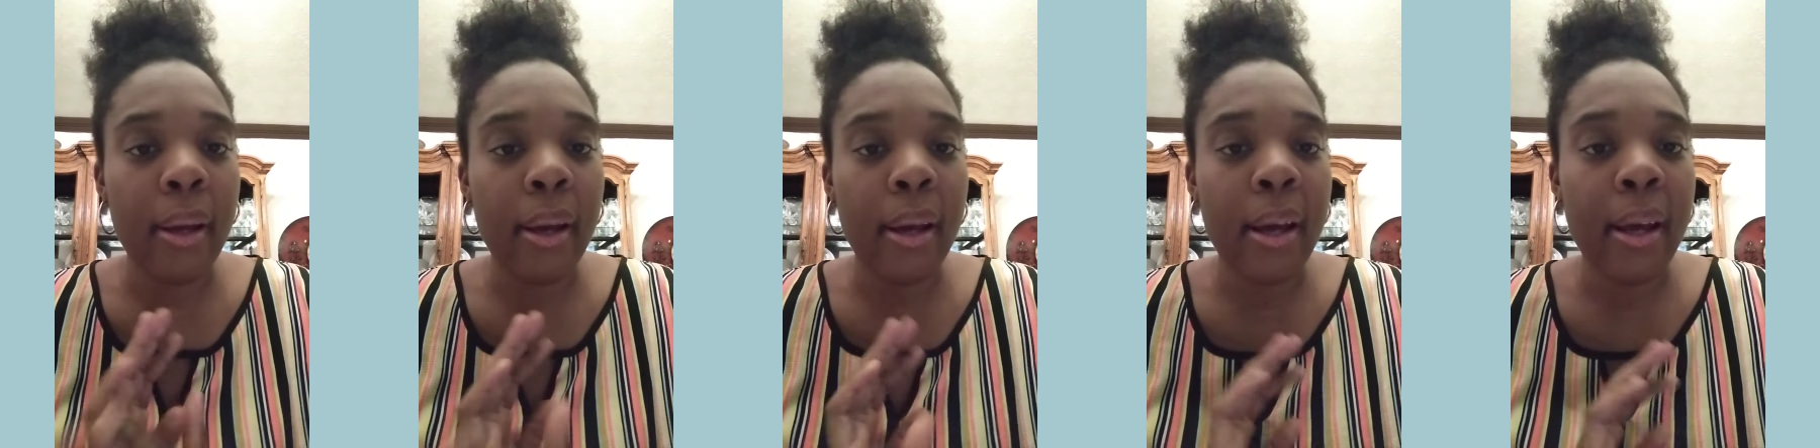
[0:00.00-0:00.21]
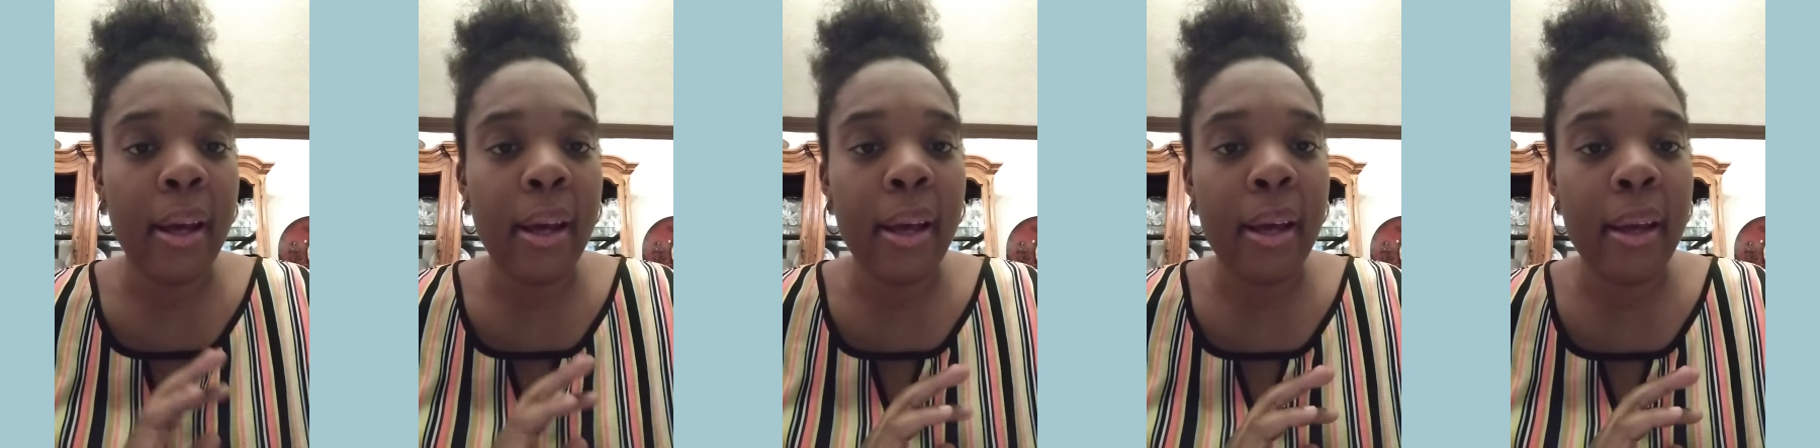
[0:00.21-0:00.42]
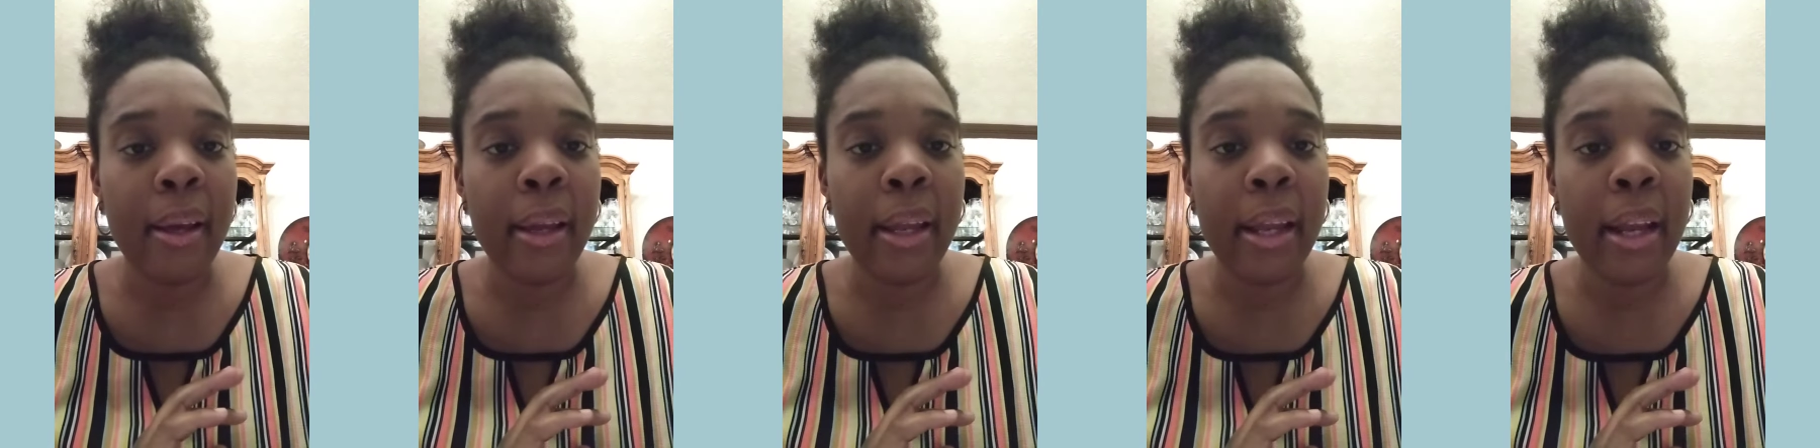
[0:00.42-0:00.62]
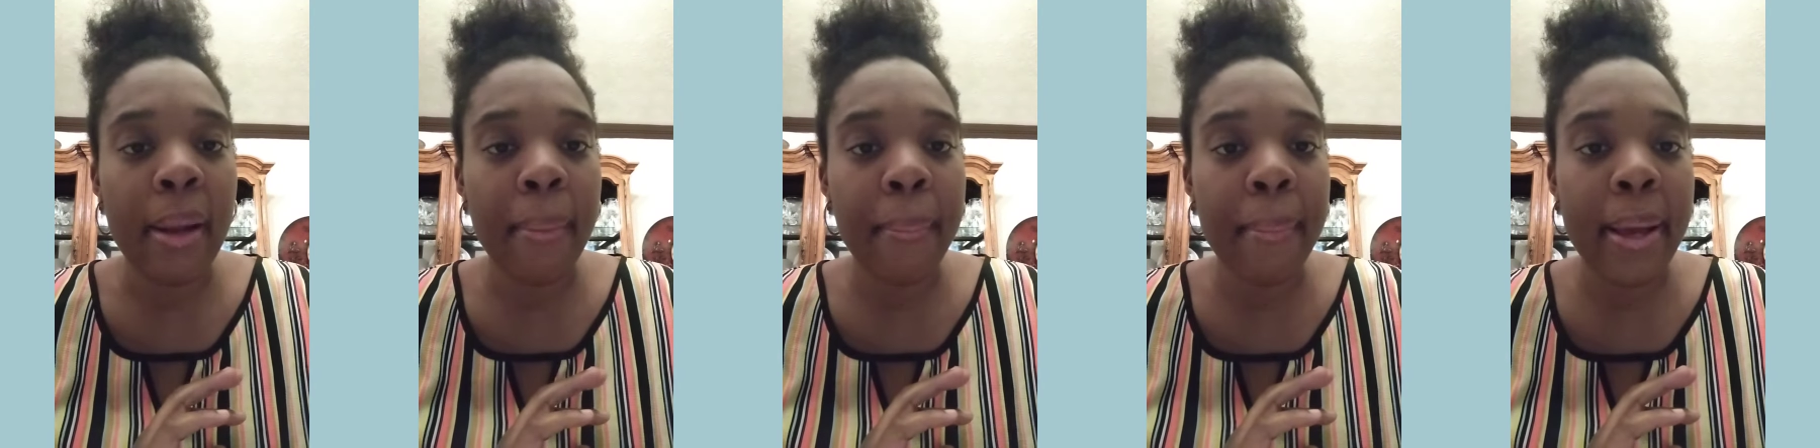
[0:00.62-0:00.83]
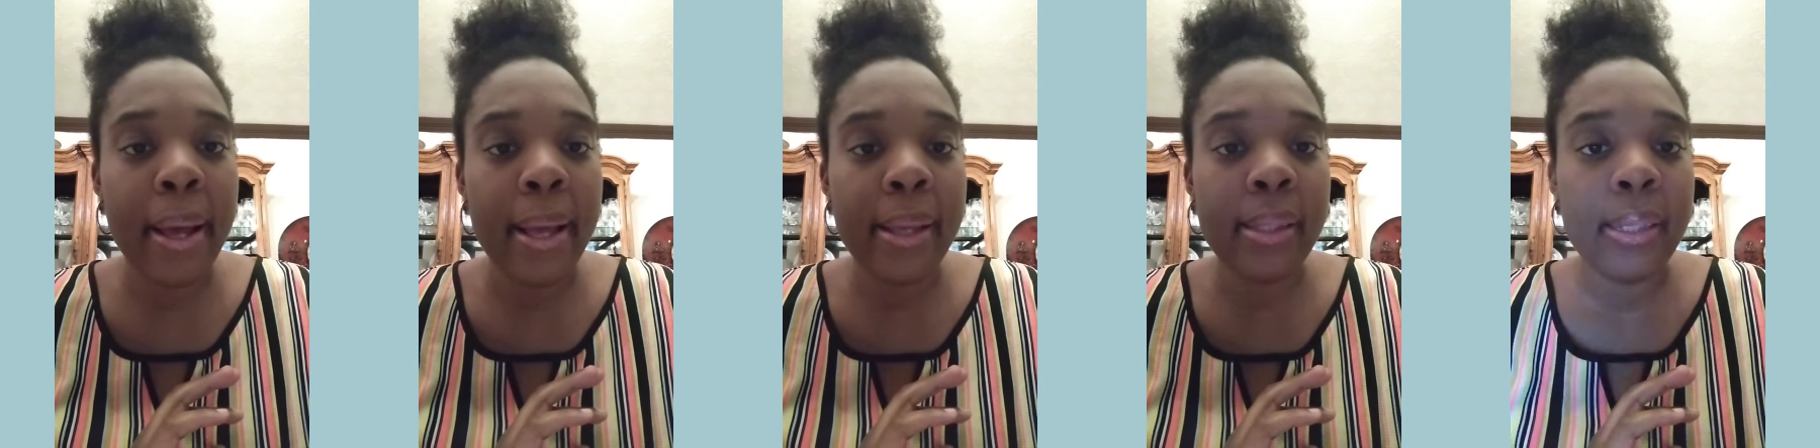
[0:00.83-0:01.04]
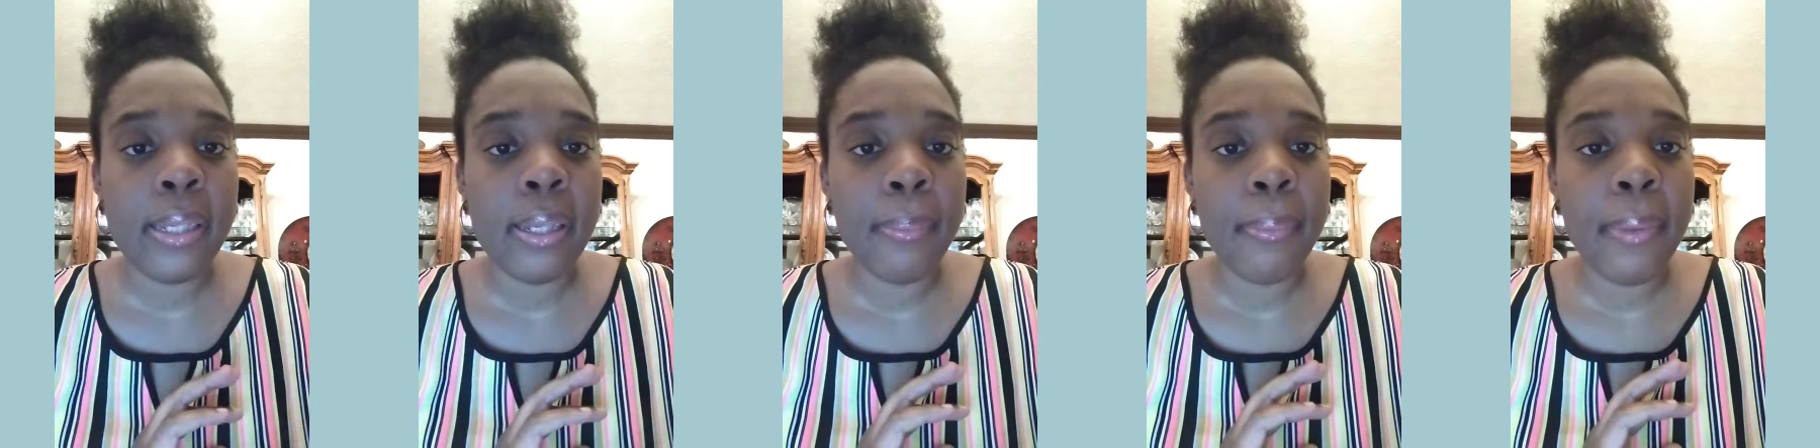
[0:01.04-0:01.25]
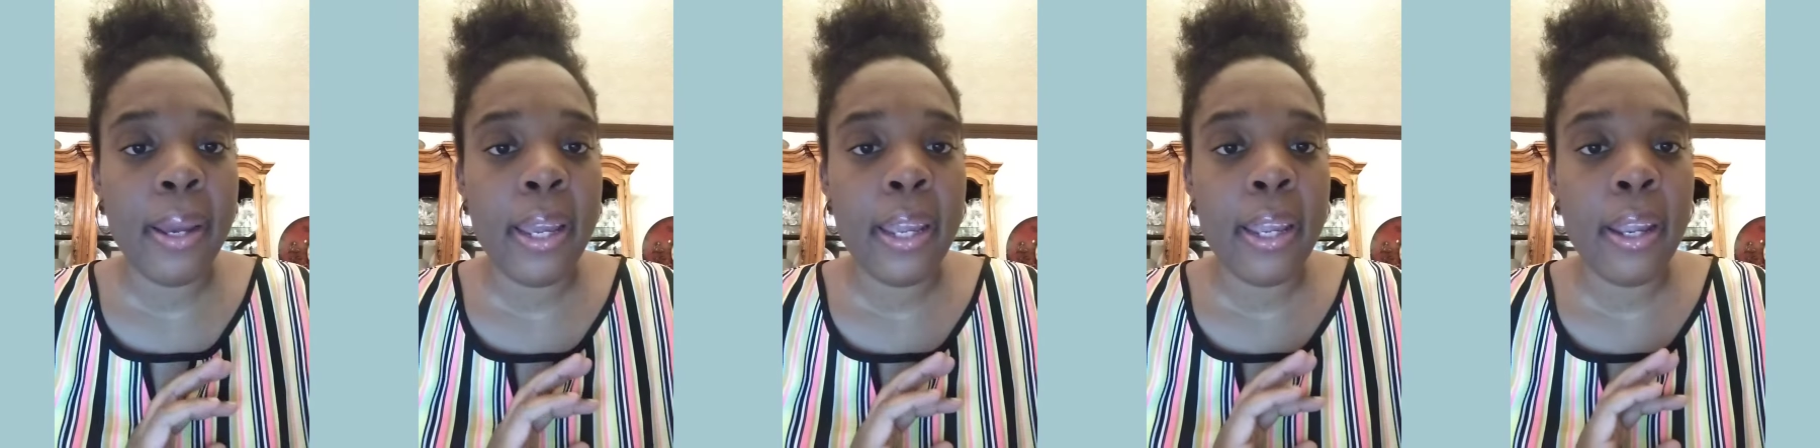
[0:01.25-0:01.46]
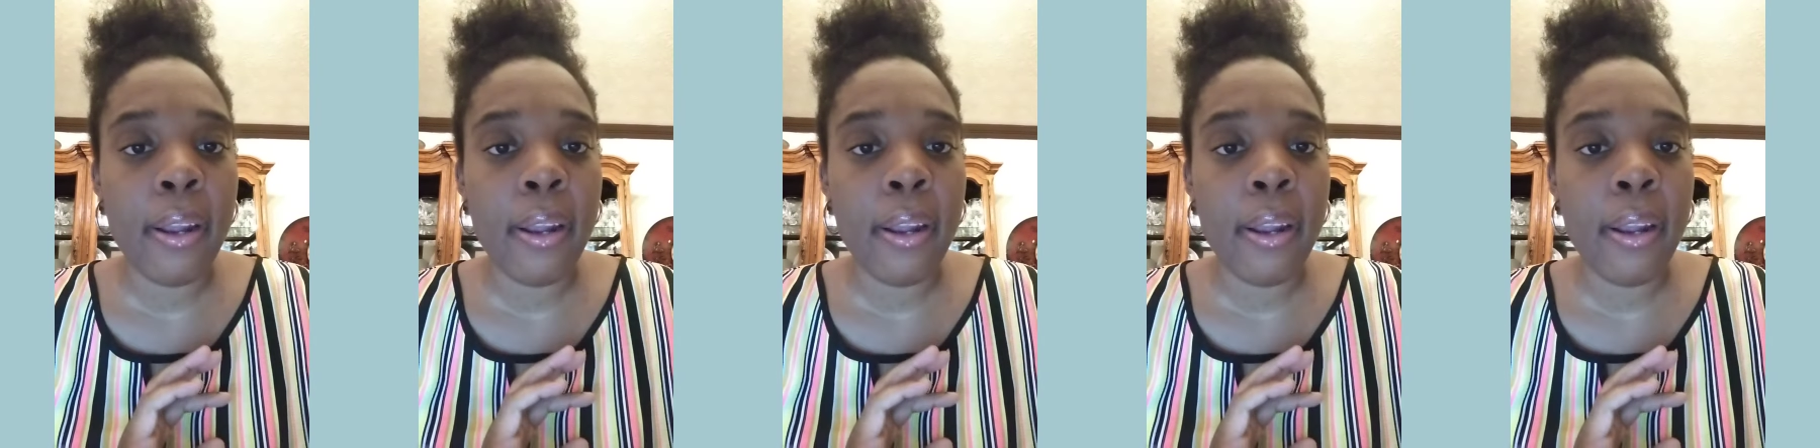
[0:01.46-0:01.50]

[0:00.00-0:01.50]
hair mask in my